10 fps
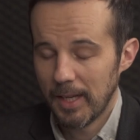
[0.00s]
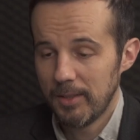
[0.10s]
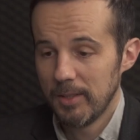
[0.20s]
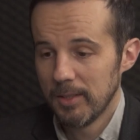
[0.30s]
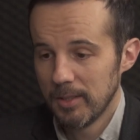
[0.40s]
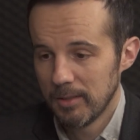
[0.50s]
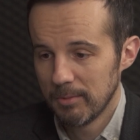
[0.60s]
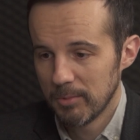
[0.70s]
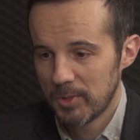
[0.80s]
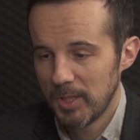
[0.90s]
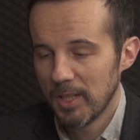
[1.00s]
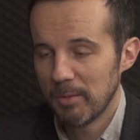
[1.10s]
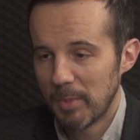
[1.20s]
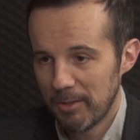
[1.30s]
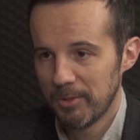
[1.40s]
at the sheer
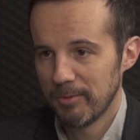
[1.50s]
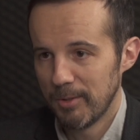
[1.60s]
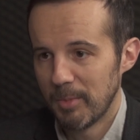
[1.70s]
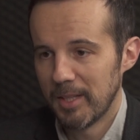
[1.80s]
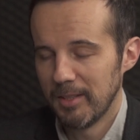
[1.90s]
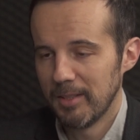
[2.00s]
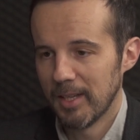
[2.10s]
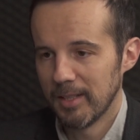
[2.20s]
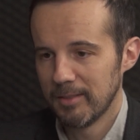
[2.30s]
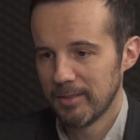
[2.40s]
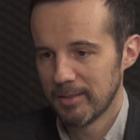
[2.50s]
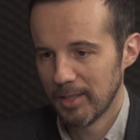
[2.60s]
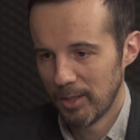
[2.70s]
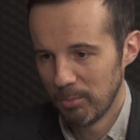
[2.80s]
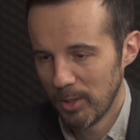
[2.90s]
amount of the money that
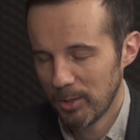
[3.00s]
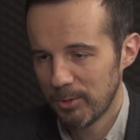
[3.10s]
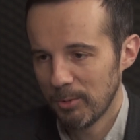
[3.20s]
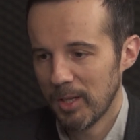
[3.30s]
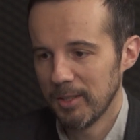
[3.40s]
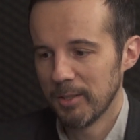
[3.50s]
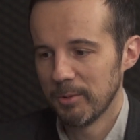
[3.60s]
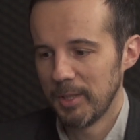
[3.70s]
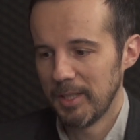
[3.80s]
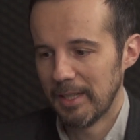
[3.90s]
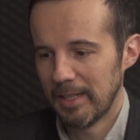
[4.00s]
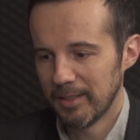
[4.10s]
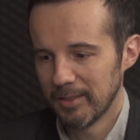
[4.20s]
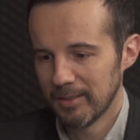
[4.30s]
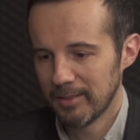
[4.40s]
are blocked to Hungary
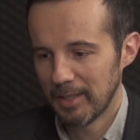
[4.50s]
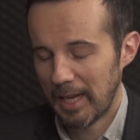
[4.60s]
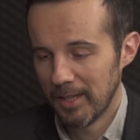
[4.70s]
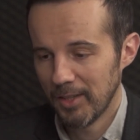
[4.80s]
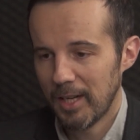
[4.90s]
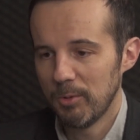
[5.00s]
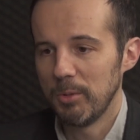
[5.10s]
and how